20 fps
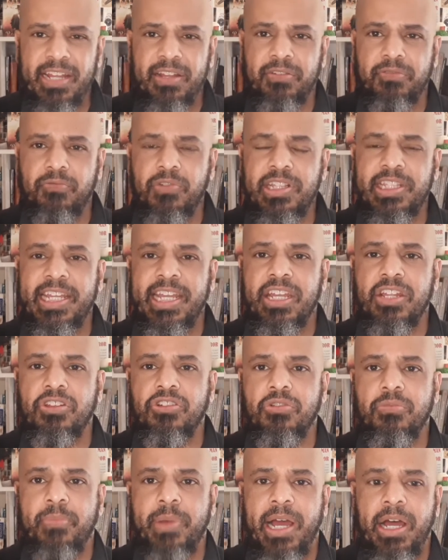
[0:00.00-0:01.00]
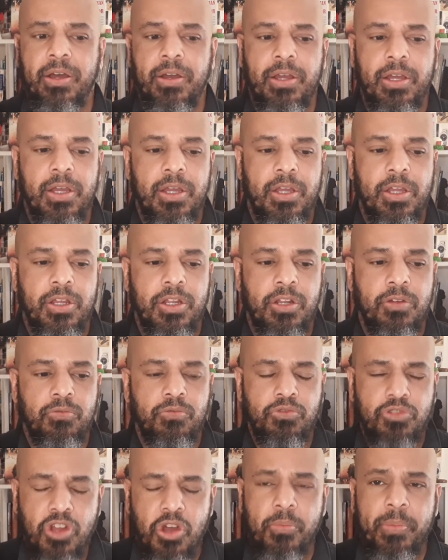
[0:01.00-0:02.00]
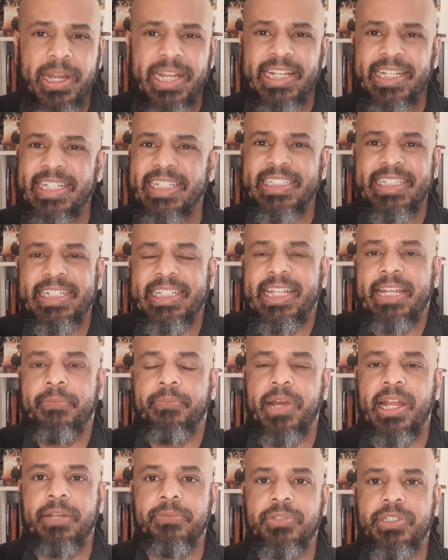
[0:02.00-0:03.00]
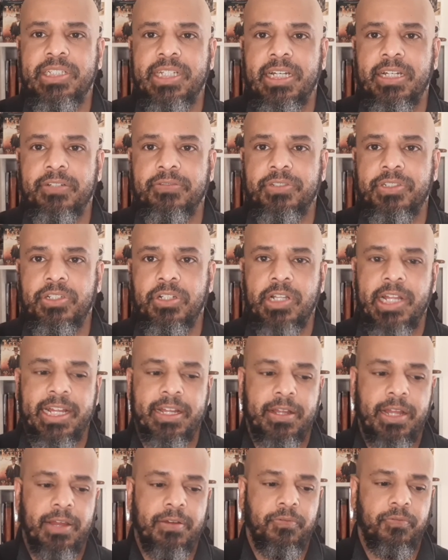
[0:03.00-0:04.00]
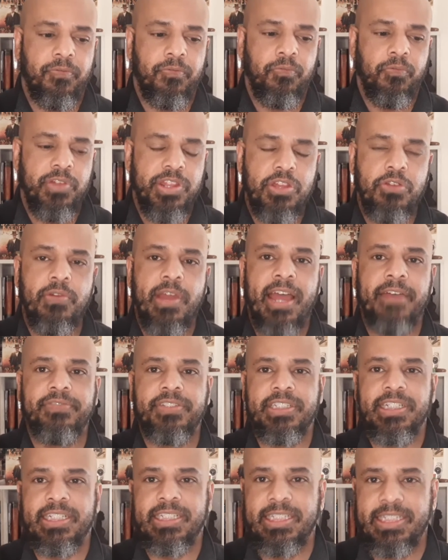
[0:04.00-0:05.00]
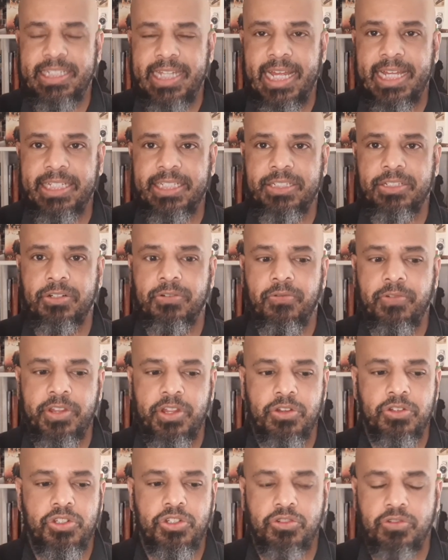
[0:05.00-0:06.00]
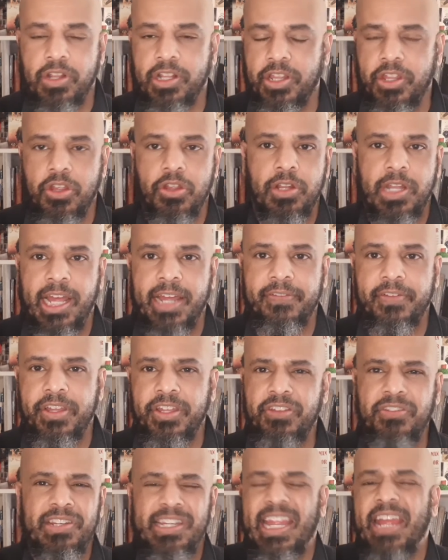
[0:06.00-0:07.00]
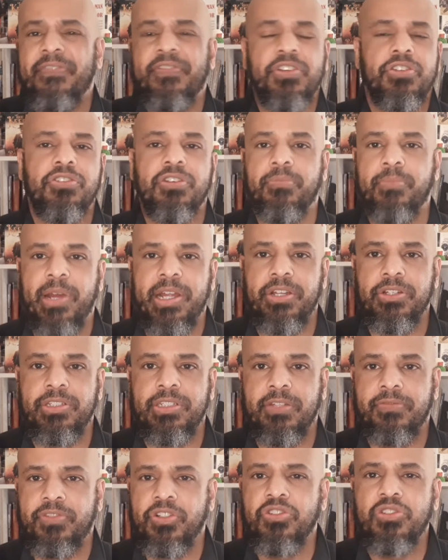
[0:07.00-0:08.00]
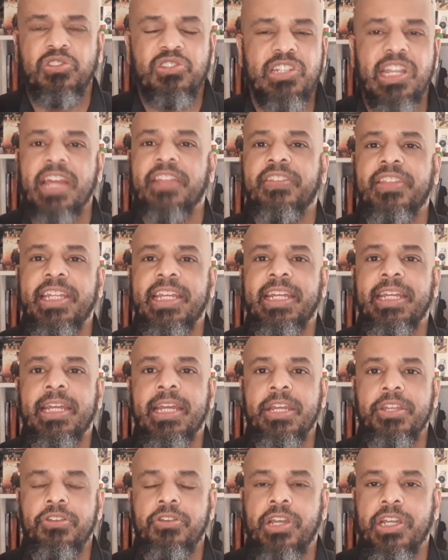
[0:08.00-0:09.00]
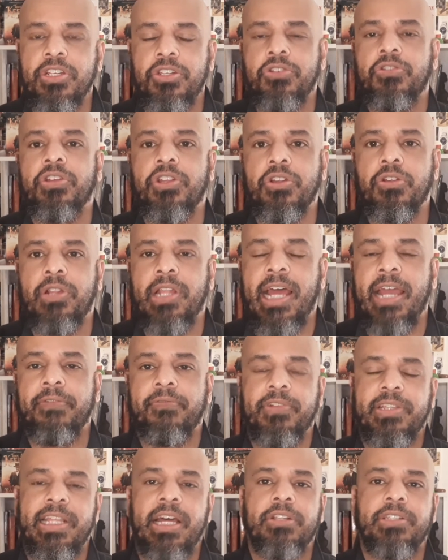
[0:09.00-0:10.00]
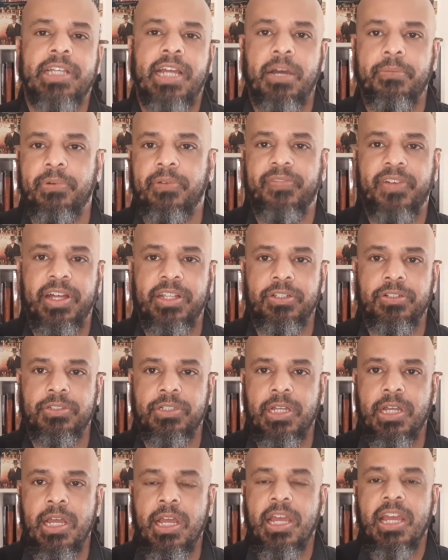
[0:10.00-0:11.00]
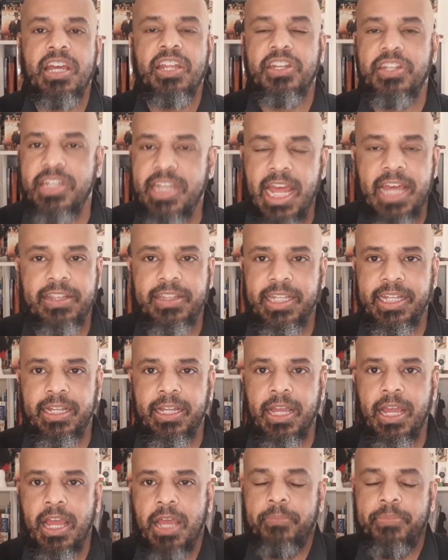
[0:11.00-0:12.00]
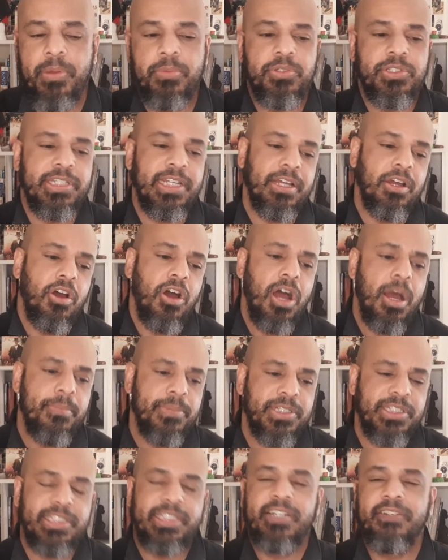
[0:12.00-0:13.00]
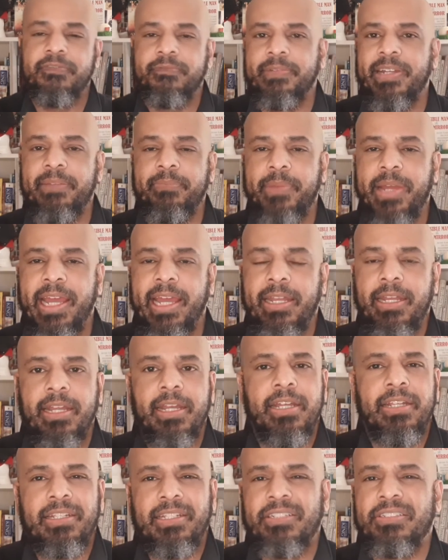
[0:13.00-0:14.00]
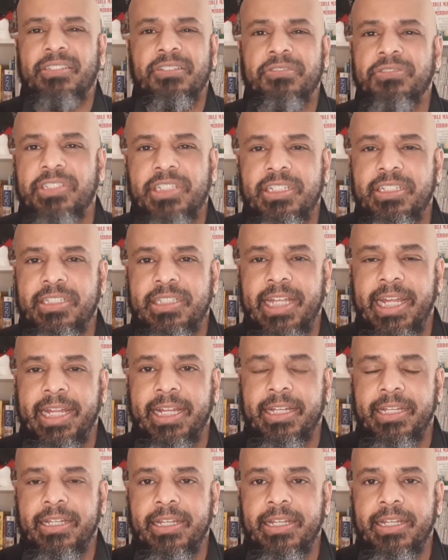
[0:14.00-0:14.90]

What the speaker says: One thing you know about, nobody does anything by themselves. Like when you have success or when you're struggling in your life, you never do it by yourself. There's nothing you can do in your life without the help of others. Nothing. People say, oh, I'm a self-made man. There's no such thing.